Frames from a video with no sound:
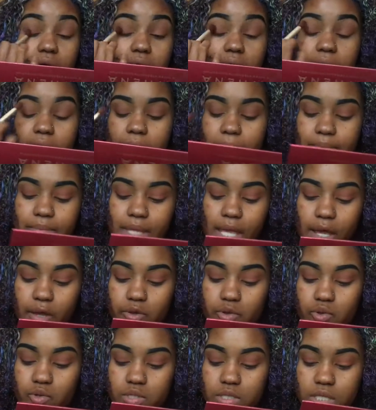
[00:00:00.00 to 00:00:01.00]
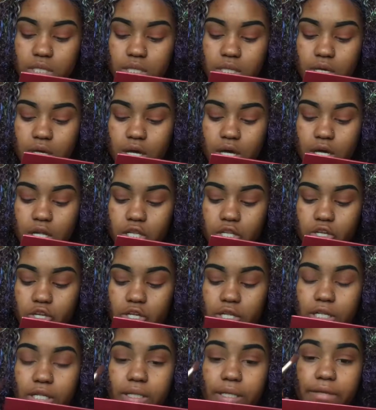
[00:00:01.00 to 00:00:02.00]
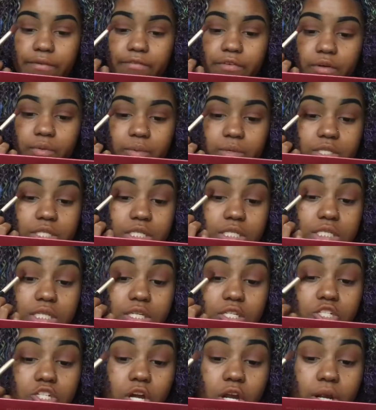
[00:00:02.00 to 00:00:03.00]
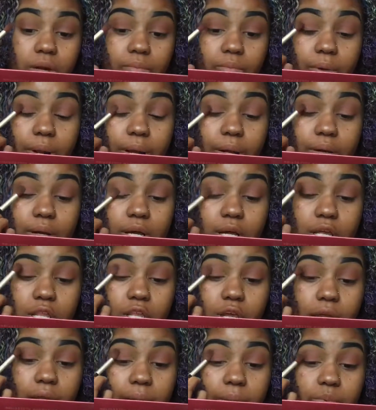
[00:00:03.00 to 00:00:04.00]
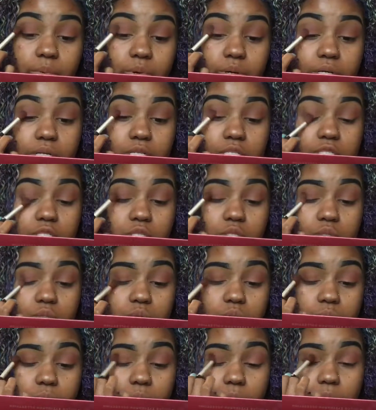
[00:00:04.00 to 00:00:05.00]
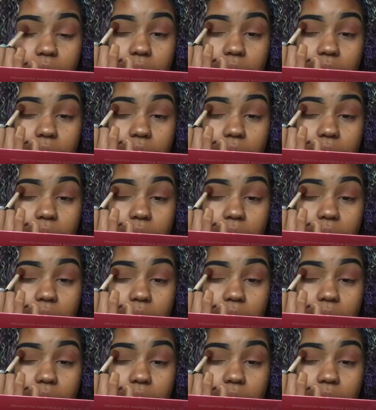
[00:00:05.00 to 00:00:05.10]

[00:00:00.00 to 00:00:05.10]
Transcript: I'm now using the color Cleaver, which is the dark brown color I pointed to.